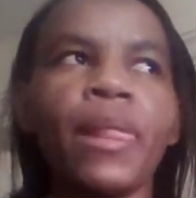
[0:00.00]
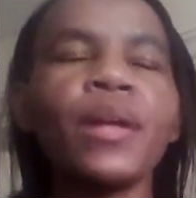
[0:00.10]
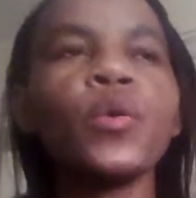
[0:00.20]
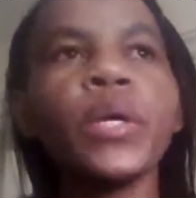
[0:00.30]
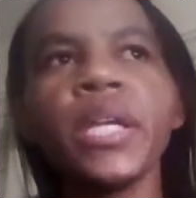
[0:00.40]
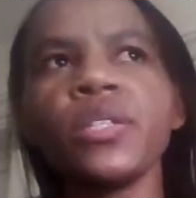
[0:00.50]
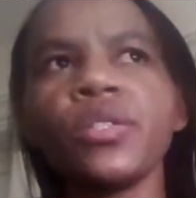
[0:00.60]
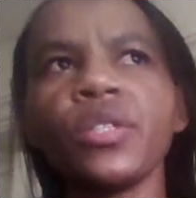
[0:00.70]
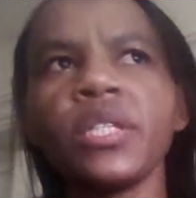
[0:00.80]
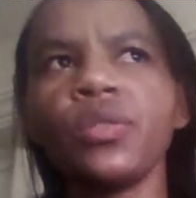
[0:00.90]
And when I
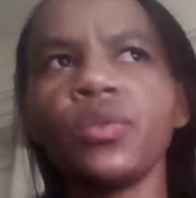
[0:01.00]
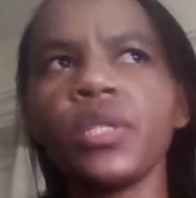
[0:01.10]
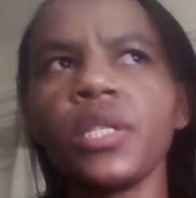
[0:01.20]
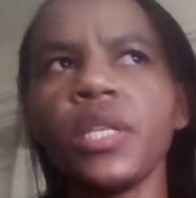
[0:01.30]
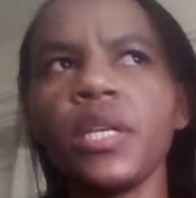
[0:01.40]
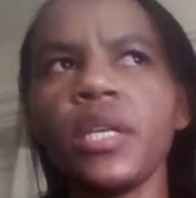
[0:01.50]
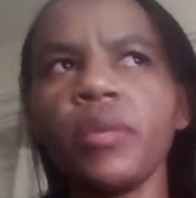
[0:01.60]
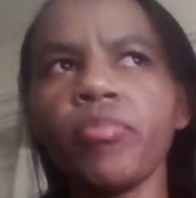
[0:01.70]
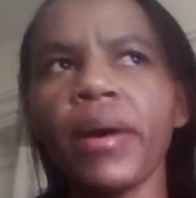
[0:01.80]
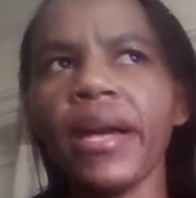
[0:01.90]
tried to
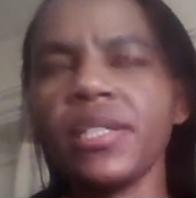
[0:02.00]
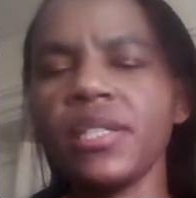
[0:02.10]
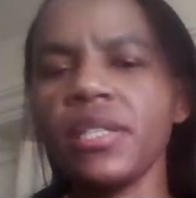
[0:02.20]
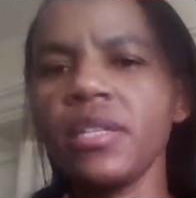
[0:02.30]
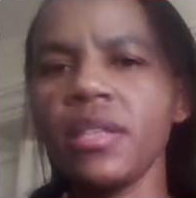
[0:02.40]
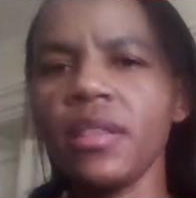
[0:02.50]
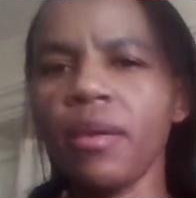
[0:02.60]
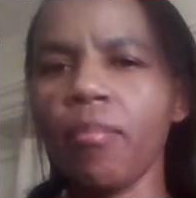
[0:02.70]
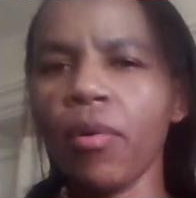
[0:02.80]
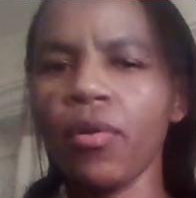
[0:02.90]
sleep, I see the
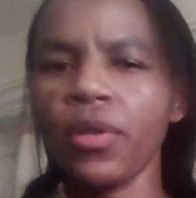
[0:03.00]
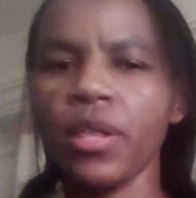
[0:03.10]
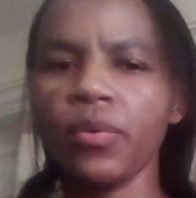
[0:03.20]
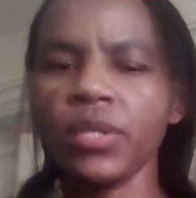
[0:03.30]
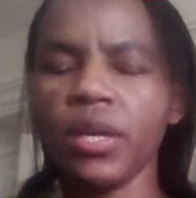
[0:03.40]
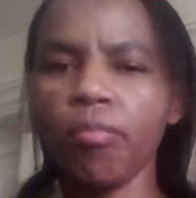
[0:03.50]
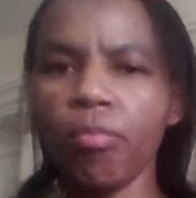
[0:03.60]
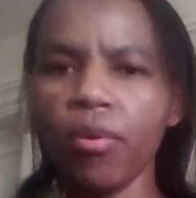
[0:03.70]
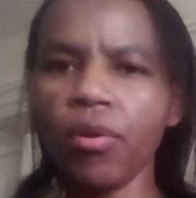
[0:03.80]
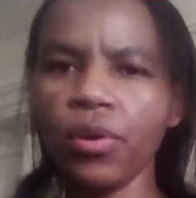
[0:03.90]
boy. There was a
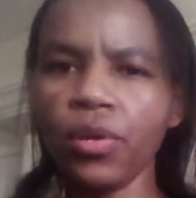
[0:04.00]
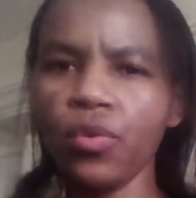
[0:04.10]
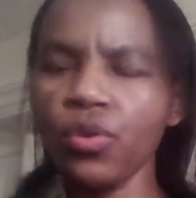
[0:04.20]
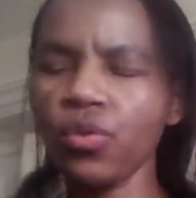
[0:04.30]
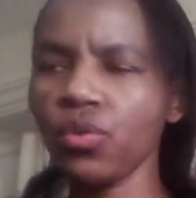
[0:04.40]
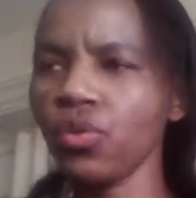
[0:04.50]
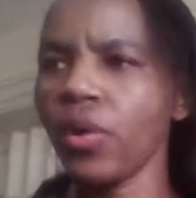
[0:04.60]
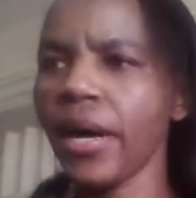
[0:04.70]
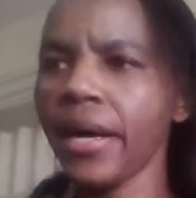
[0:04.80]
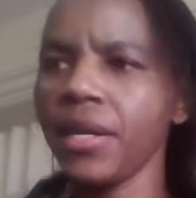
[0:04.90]
boy who used to
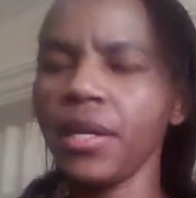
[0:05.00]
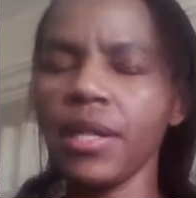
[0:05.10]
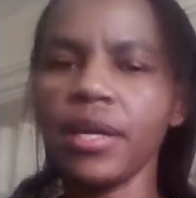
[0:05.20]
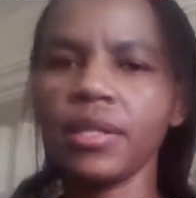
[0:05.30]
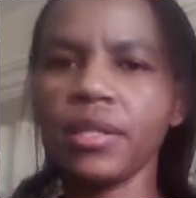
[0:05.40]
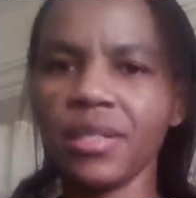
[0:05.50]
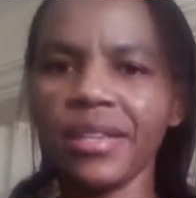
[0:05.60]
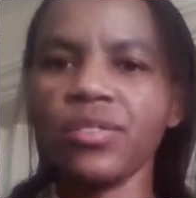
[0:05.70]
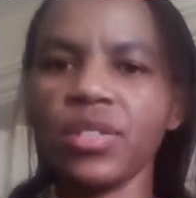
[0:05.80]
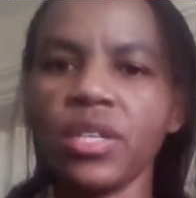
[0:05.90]
carry that
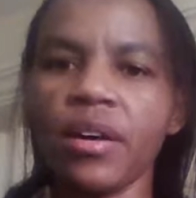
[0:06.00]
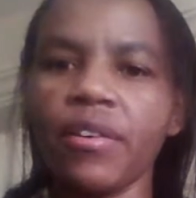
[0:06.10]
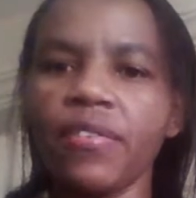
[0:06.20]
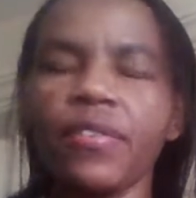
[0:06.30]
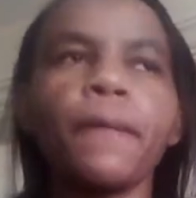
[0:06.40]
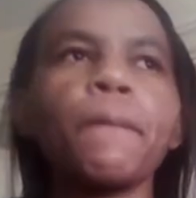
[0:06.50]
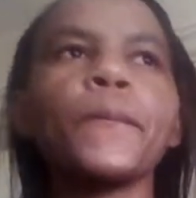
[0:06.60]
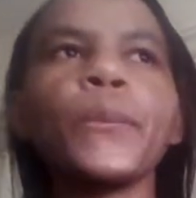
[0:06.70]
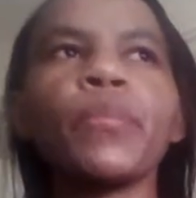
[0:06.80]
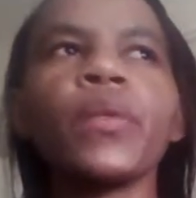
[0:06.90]
salsa.
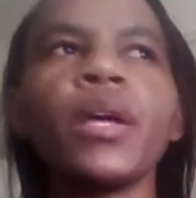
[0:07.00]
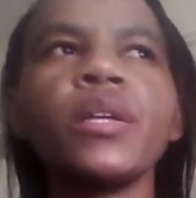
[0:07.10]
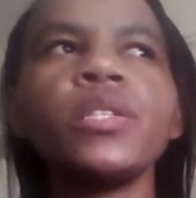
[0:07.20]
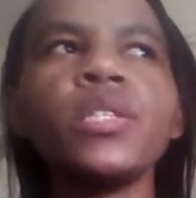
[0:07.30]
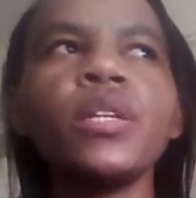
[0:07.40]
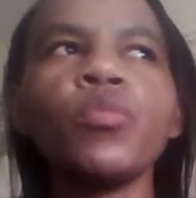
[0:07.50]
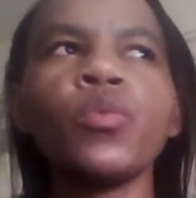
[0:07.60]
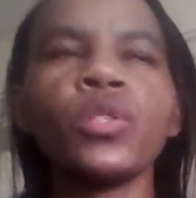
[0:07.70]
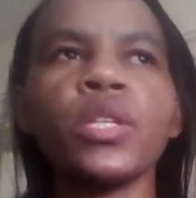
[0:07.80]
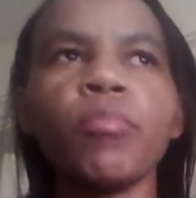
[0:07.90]
His name
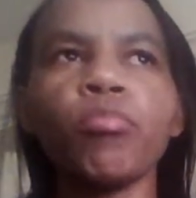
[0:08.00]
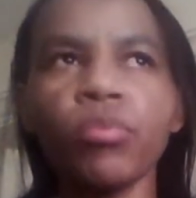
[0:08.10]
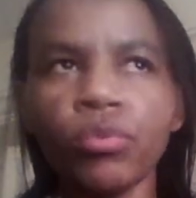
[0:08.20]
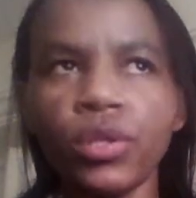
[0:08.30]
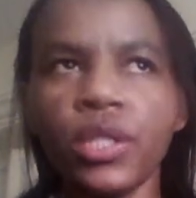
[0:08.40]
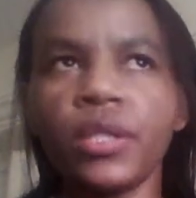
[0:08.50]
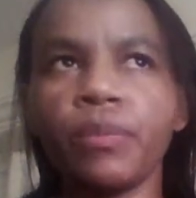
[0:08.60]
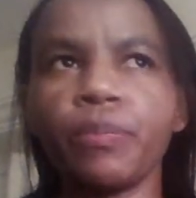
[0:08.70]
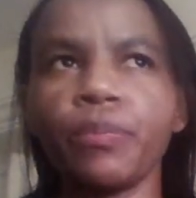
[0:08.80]
was Abudi.